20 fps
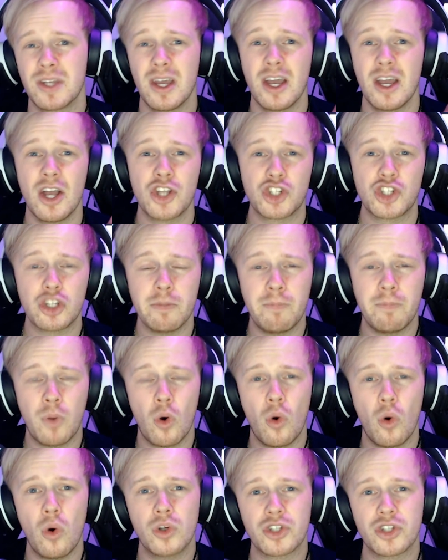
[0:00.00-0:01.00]

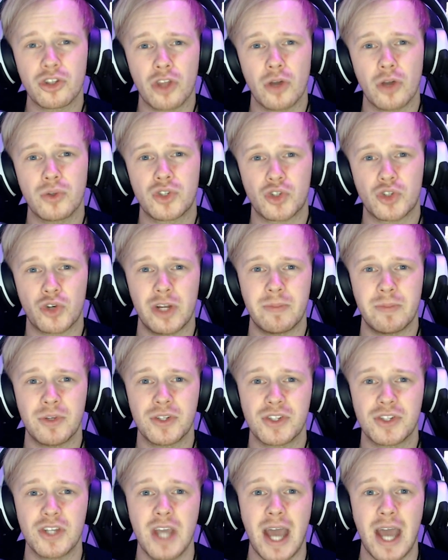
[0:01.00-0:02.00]
support those
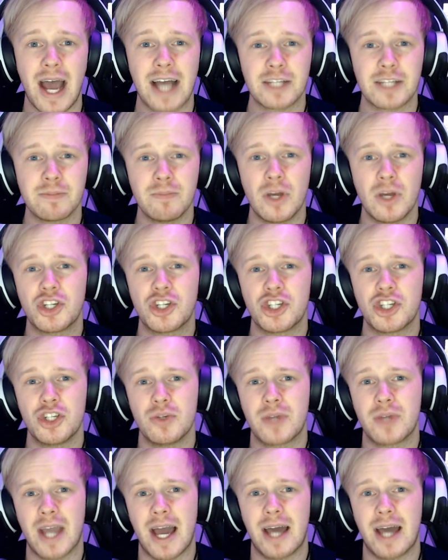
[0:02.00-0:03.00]
streamers as much as you
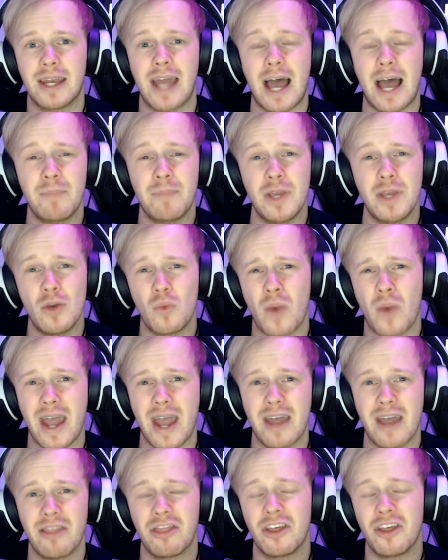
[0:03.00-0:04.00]
can, and be
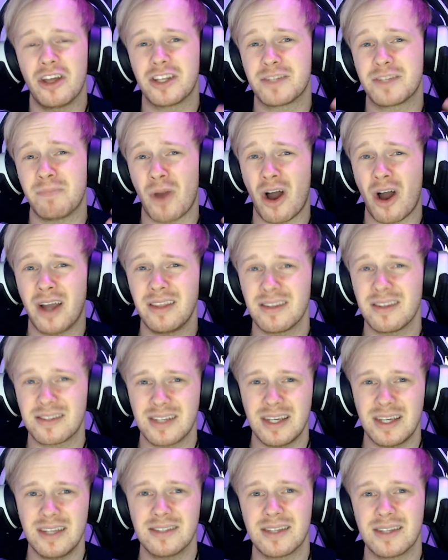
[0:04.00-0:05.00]
aware that behind the
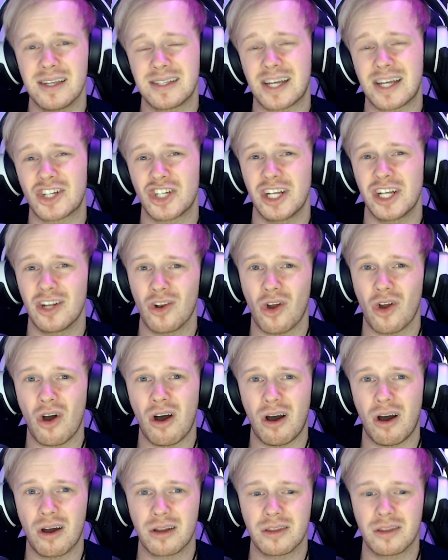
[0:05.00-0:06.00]
scenes it's actually a lot
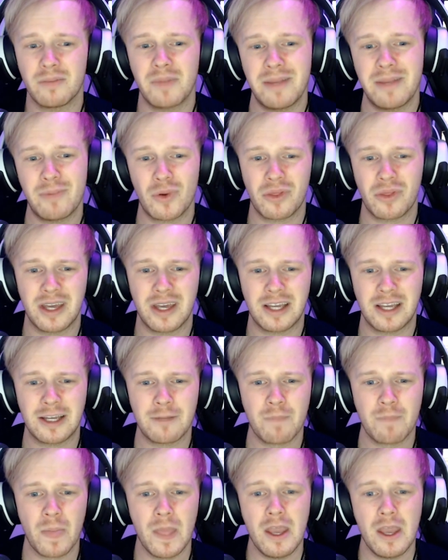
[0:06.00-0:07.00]
harder than people think.
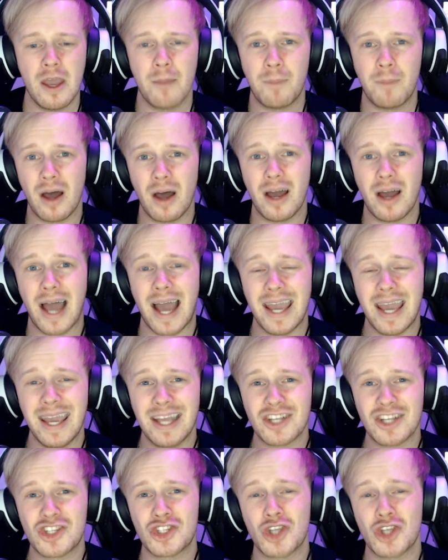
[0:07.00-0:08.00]
But it
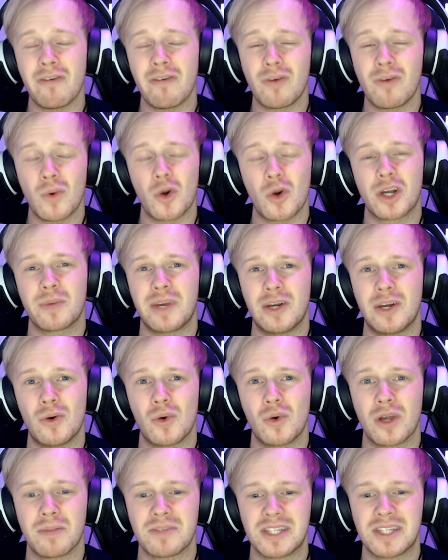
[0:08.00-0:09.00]
is so rewarding when it all
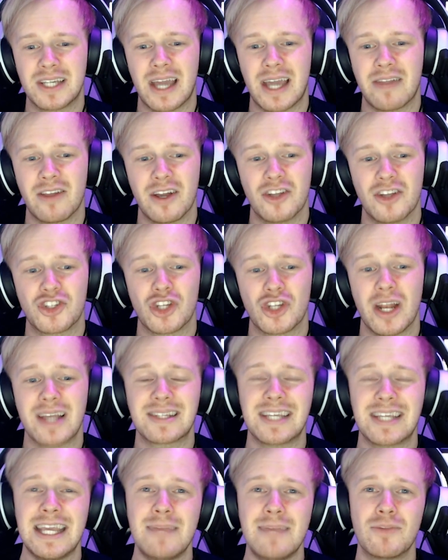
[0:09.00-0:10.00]
comes together, so let's
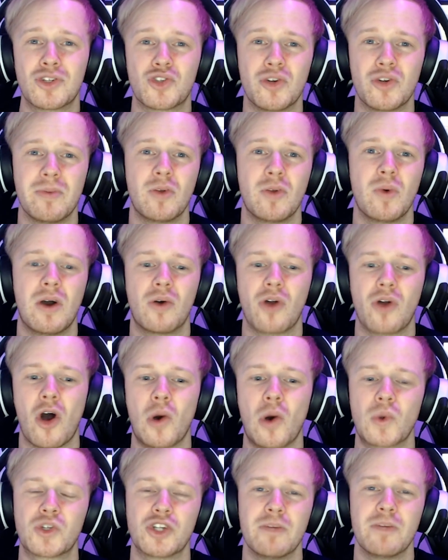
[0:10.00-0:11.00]
keep the streaming world
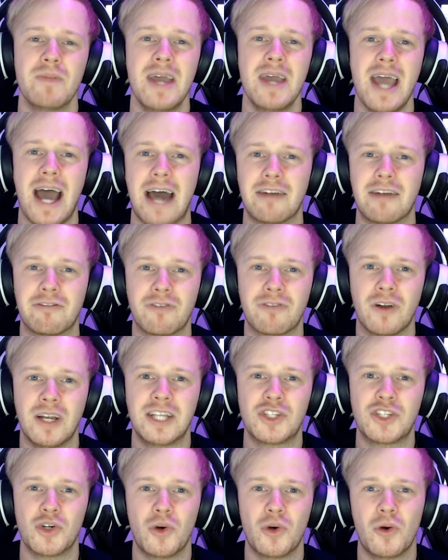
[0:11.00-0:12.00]
wholesome and friendly
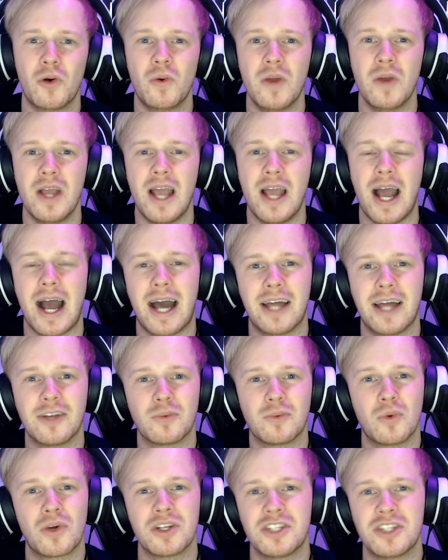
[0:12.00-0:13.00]
to all, and
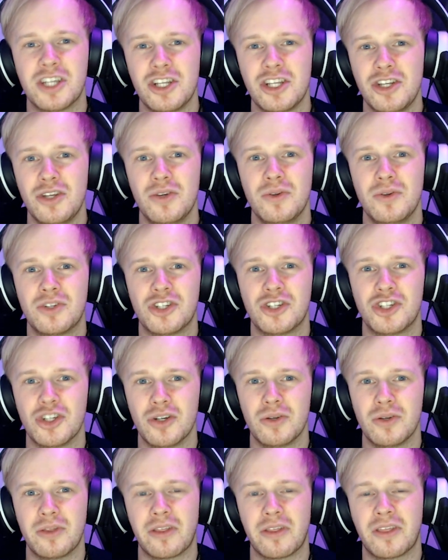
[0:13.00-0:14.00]
we'll continue to
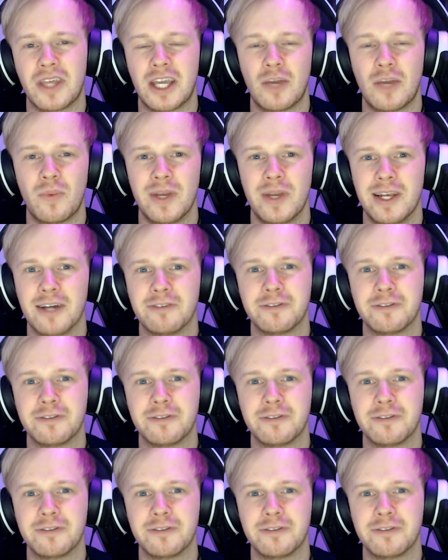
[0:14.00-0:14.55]
do the thing we love.